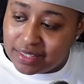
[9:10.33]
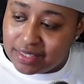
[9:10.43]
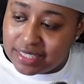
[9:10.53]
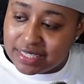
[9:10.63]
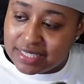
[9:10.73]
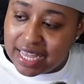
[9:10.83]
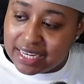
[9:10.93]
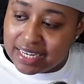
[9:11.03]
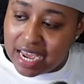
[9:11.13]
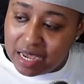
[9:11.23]
this is not
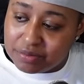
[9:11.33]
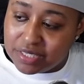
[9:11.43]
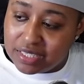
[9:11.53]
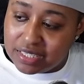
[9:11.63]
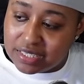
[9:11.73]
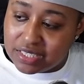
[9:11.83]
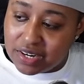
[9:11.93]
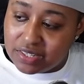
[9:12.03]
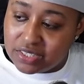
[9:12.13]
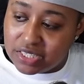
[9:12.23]
an option.
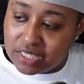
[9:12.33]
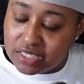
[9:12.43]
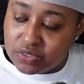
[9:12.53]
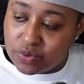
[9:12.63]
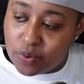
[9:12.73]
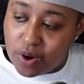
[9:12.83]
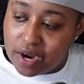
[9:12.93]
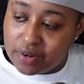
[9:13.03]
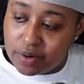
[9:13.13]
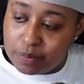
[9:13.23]
Certain judges
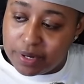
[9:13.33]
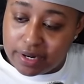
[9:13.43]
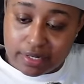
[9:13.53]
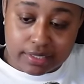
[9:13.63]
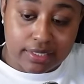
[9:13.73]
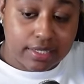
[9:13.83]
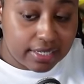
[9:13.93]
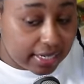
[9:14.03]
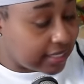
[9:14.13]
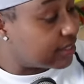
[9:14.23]
require your appearance.
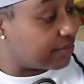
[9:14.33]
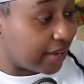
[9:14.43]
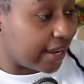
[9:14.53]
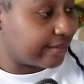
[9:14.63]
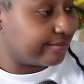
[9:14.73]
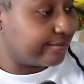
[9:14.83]
And that's a fact.